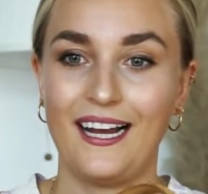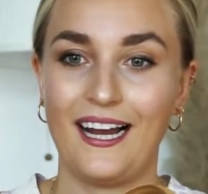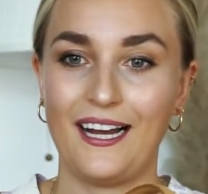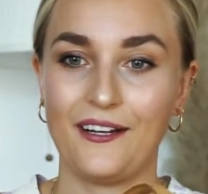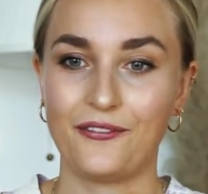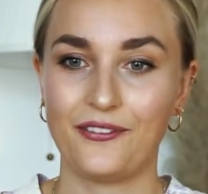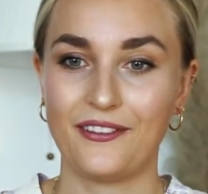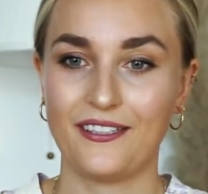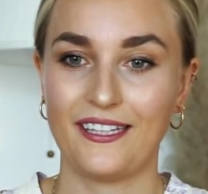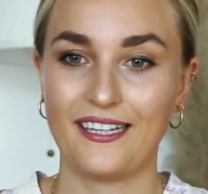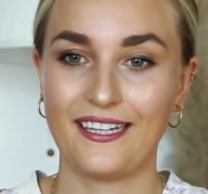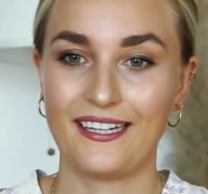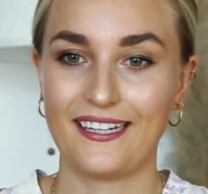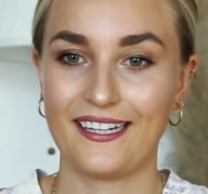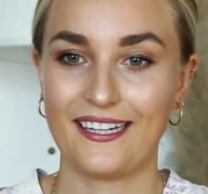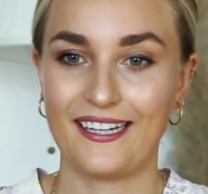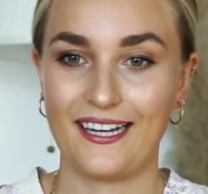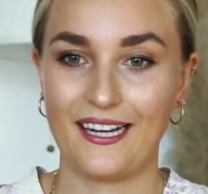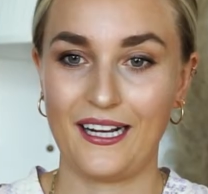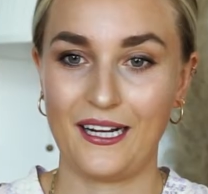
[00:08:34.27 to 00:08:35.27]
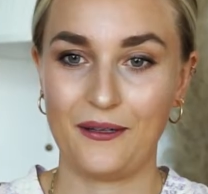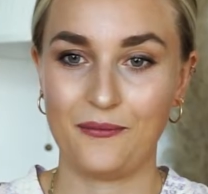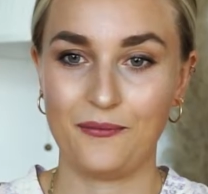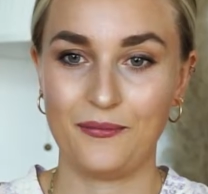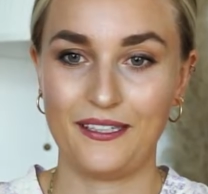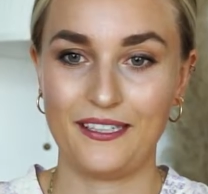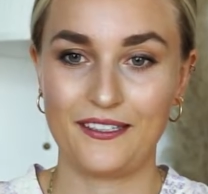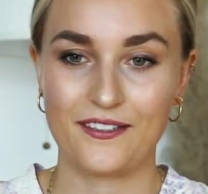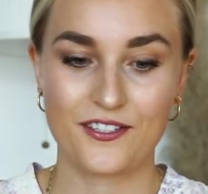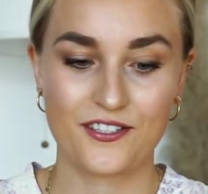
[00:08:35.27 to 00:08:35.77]
I feel like
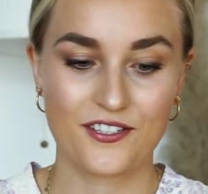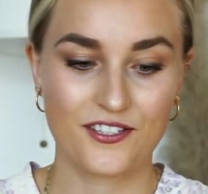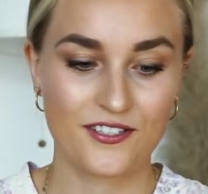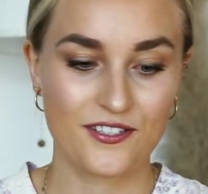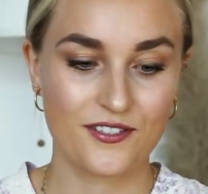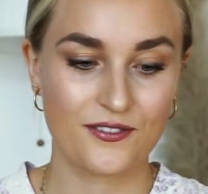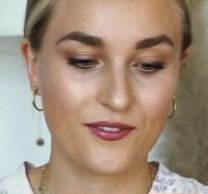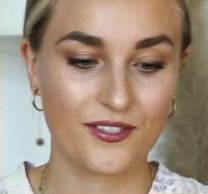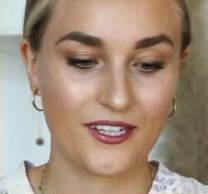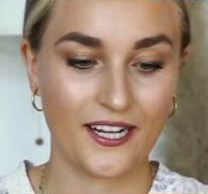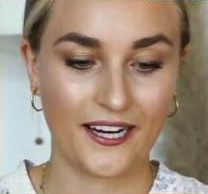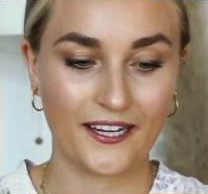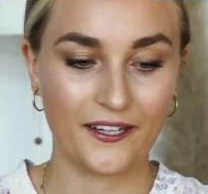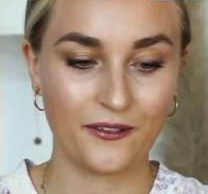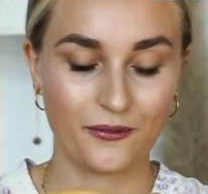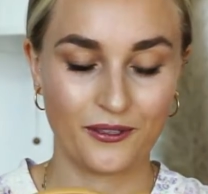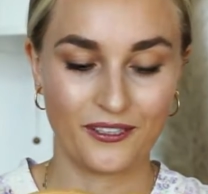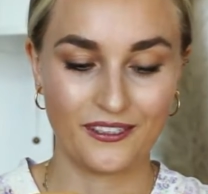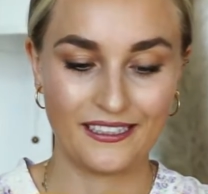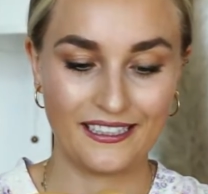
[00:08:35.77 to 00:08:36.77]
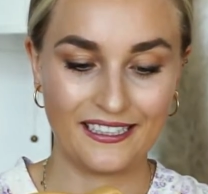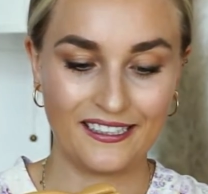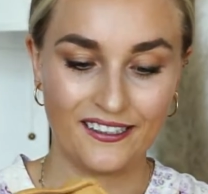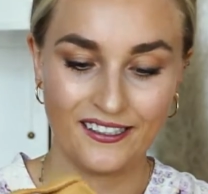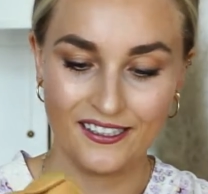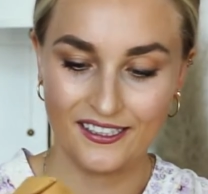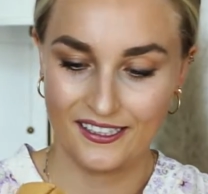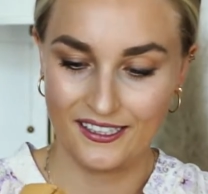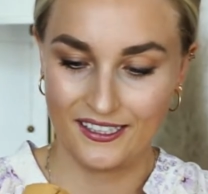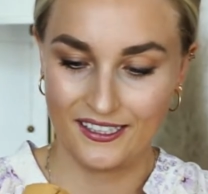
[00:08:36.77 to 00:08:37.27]
it's just like really
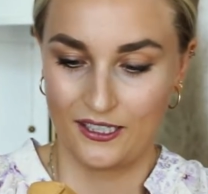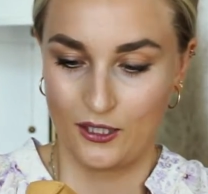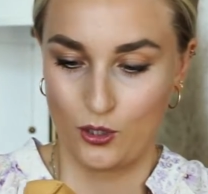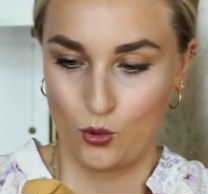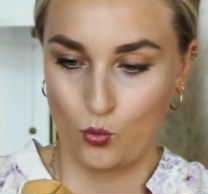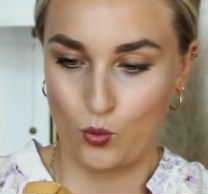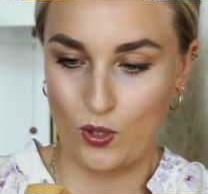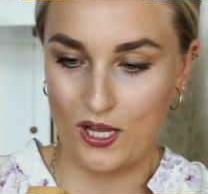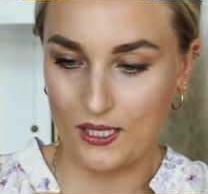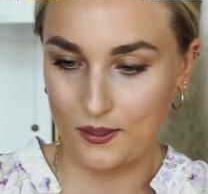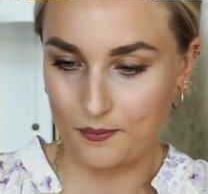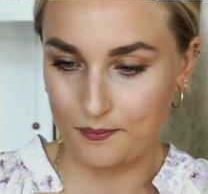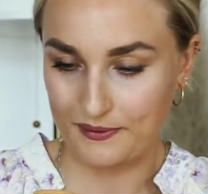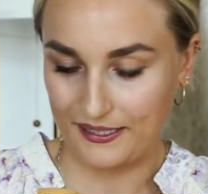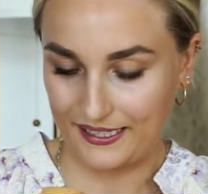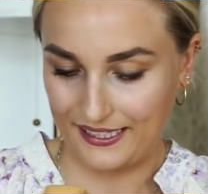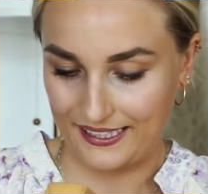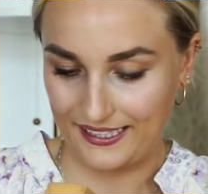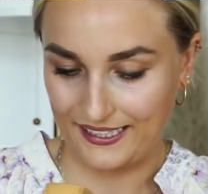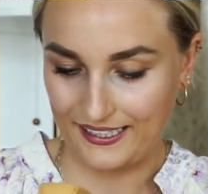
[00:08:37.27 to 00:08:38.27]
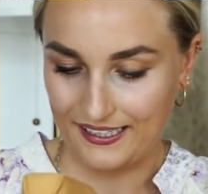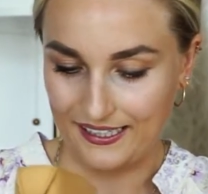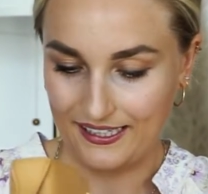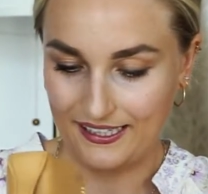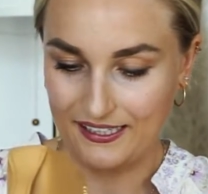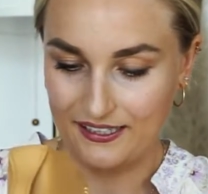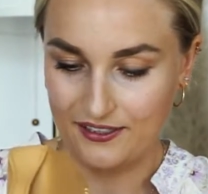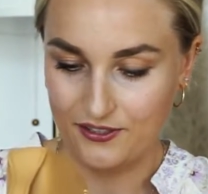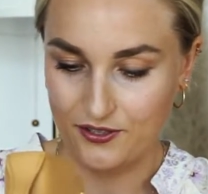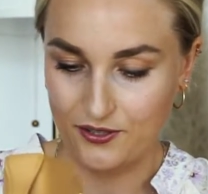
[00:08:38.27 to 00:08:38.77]
well made
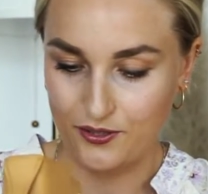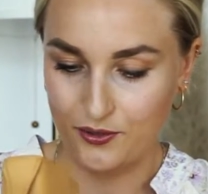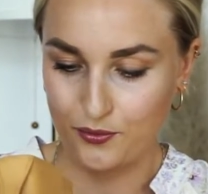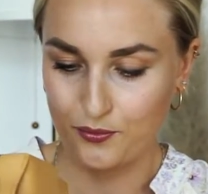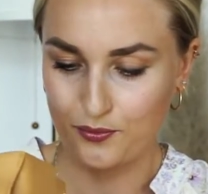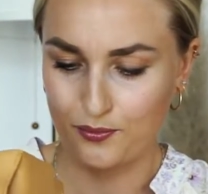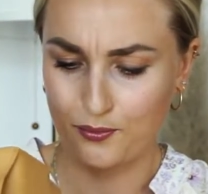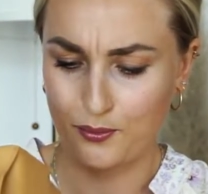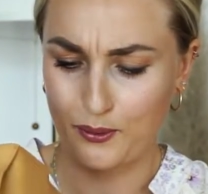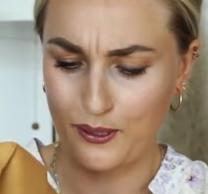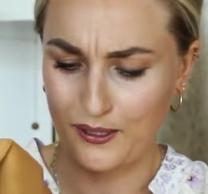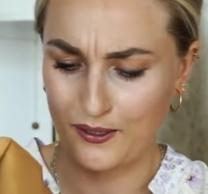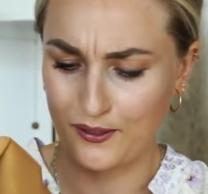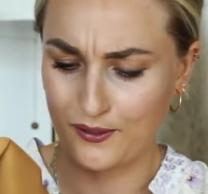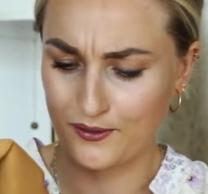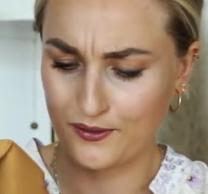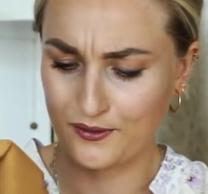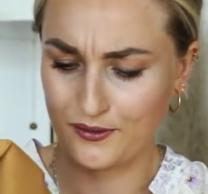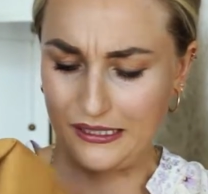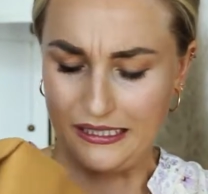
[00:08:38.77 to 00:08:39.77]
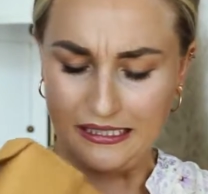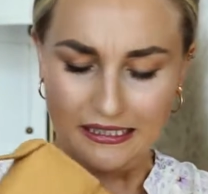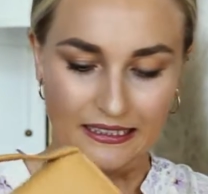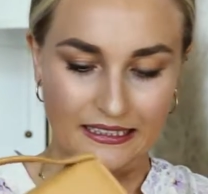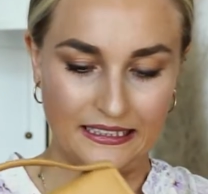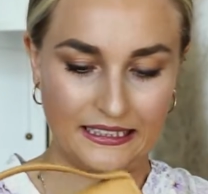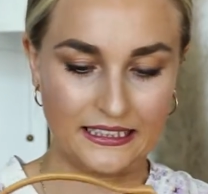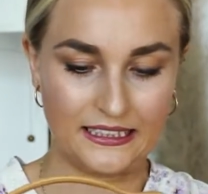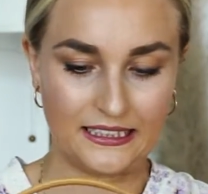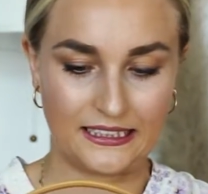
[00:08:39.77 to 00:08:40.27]
and well
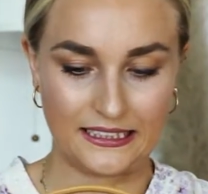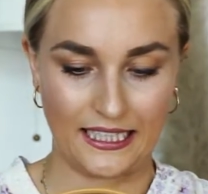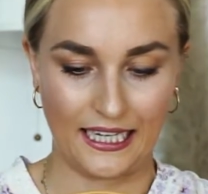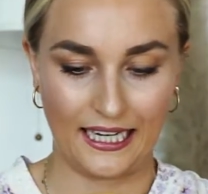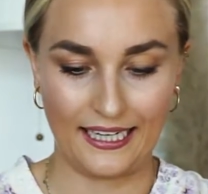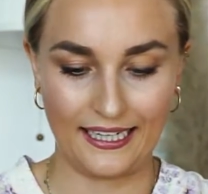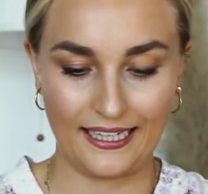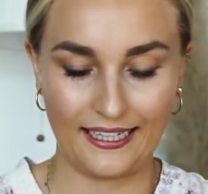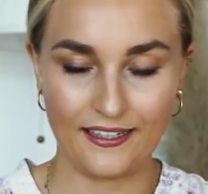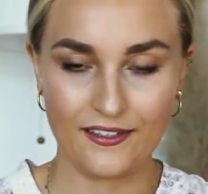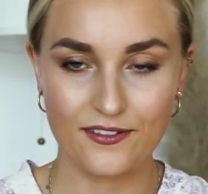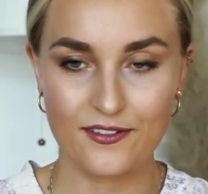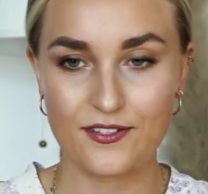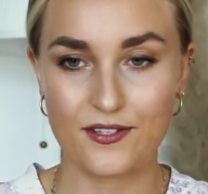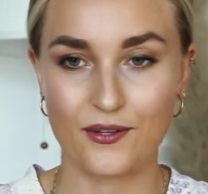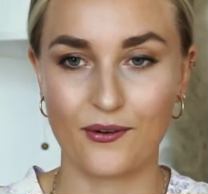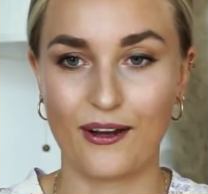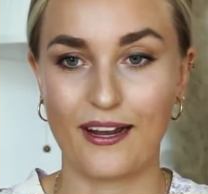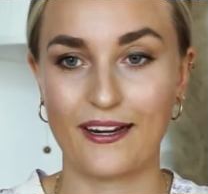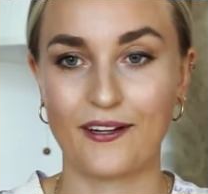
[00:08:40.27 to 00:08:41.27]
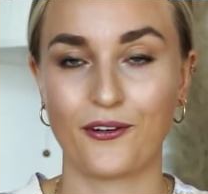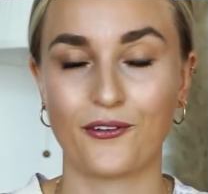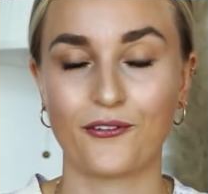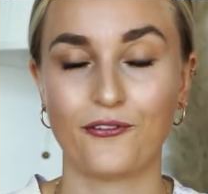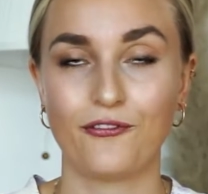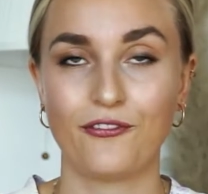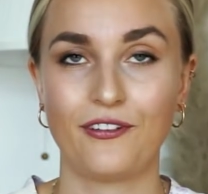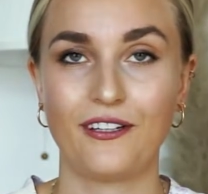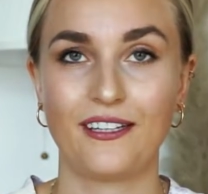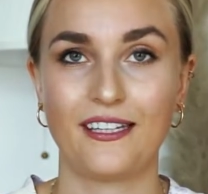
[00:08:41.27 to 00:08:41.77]
designed, so I
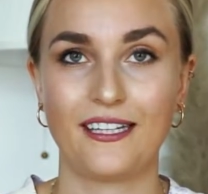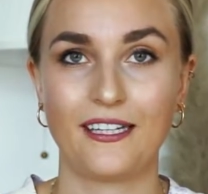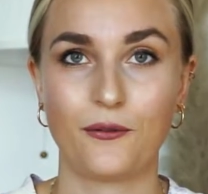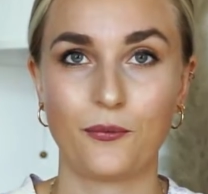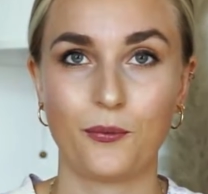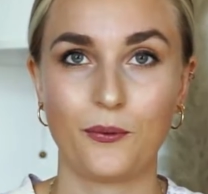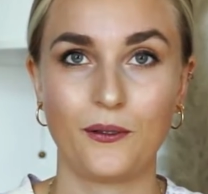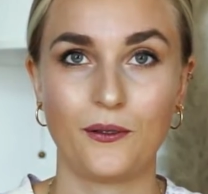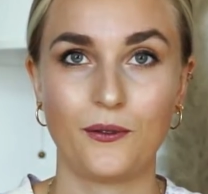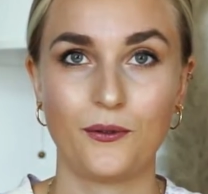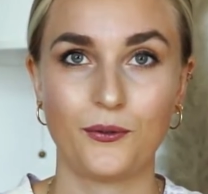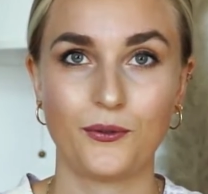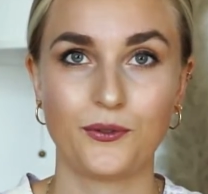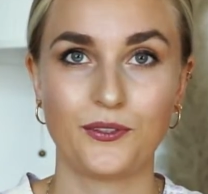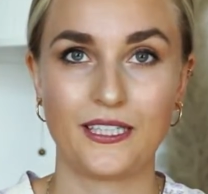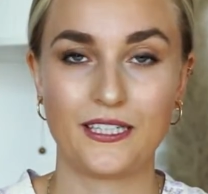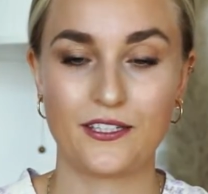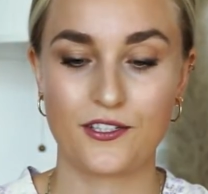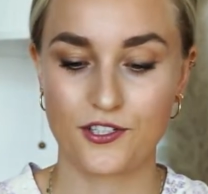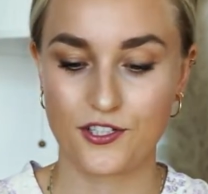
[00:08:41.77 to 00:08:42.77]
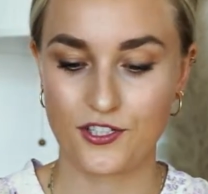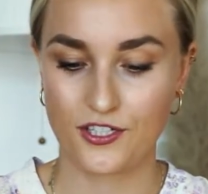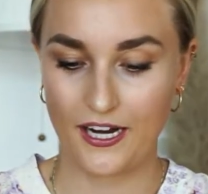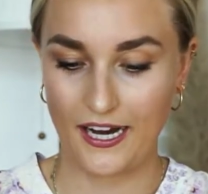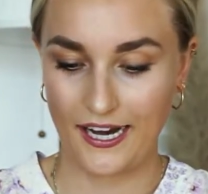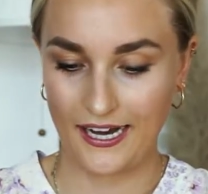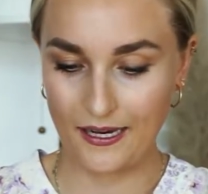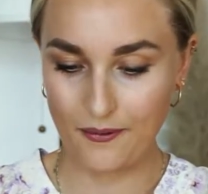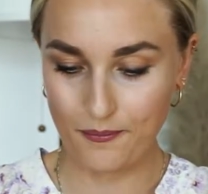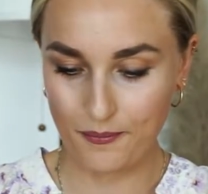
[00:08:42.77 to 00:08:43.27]
don't feel it will lose its
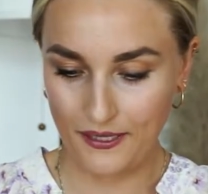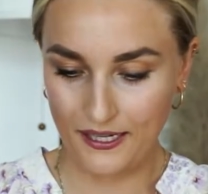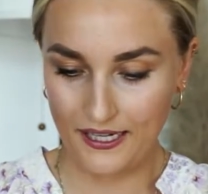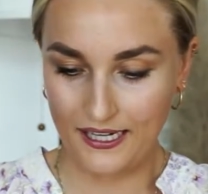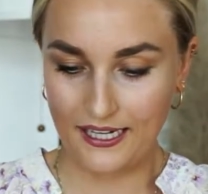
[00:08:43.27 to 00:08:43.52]
shape.